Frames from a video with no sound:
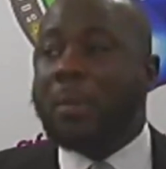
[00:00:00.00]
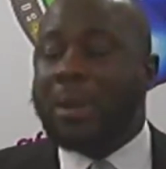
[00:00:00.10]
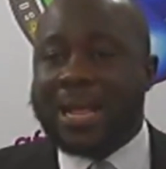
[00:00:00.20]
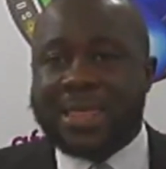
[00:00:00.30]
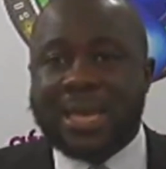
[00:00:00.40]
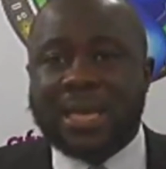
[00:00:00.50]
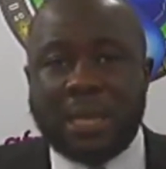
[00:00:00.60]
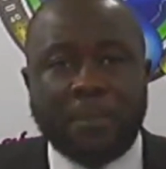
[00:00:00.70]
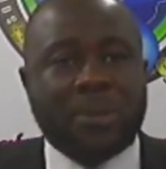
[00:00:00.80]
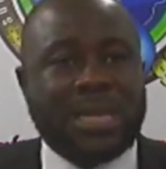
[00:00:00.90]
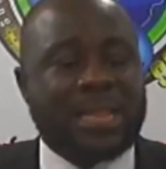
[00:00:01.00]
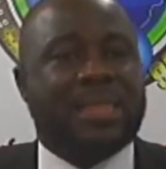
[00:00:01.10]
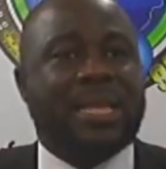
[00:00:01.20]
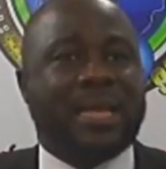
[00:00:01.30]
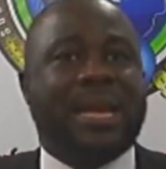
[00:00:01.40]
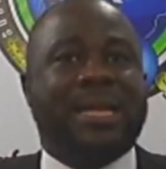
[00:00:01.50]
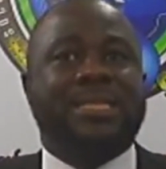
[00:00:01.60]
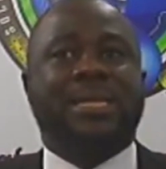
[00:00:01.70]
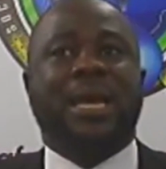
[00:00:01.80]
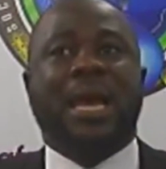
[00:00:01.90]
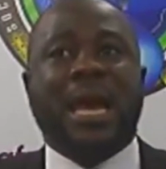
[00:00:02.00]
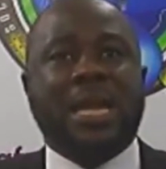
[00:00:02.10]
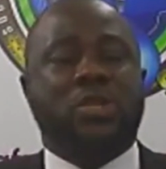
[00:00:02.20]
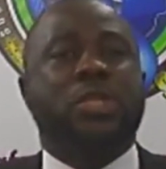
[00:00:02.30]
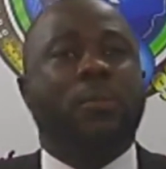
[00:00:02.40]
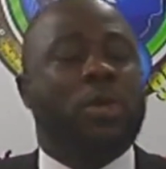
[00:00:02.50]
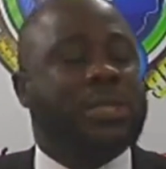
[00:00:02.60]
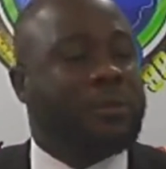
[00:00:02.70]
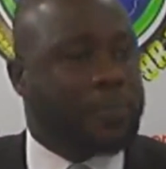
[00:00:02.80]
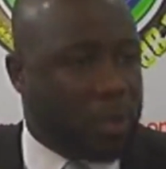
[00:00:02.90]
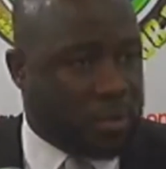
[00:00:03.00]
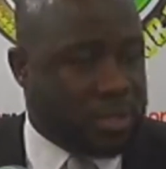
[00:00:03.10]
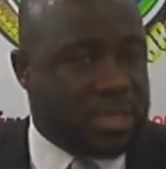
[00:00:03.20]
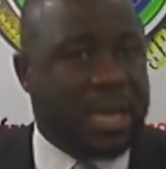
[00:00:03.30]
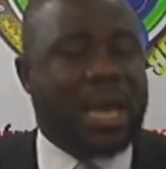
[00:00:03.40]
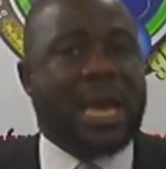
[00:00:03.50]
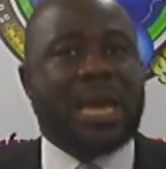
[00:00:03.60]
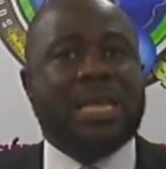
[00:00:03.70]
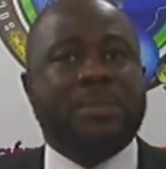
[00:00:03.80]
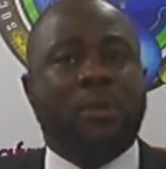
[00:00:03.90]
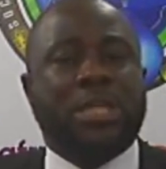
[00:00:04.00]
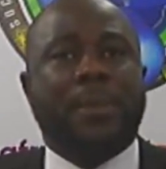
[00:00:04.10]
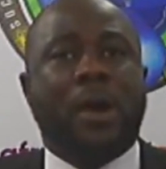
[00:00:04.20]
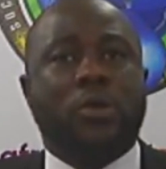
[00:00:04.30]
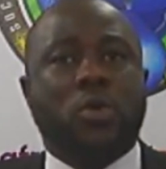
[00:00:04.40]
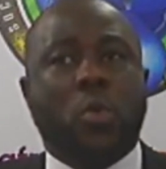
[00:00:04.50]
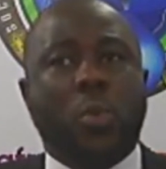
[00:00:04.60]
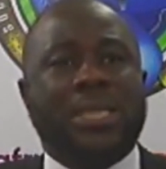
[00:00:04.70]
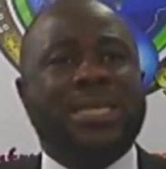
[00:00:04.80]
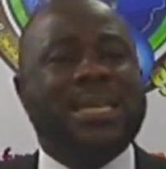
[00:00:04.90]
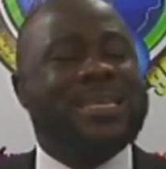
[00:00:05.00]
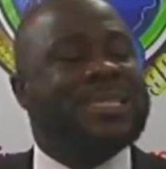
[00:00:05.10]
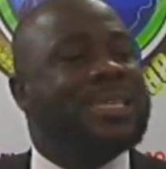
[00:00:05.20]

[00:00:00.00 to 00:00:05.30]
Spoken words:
But I think the important thing is that it is not much the figures. It is much about what in this